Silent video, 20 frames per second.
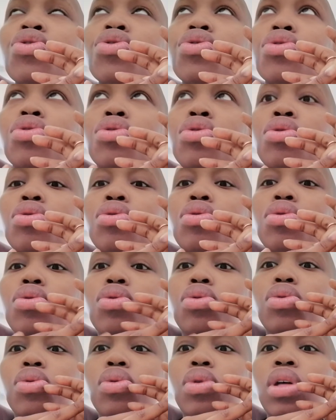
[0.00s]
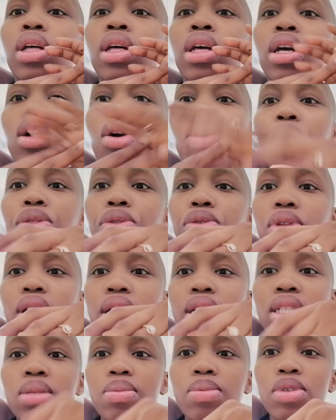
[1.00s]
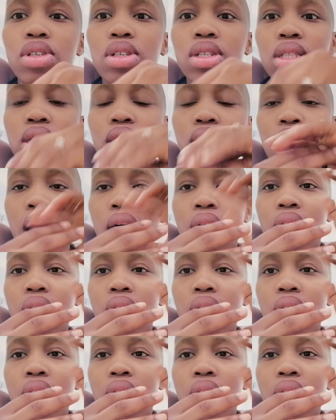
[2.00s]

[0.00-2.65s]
So going through that experience,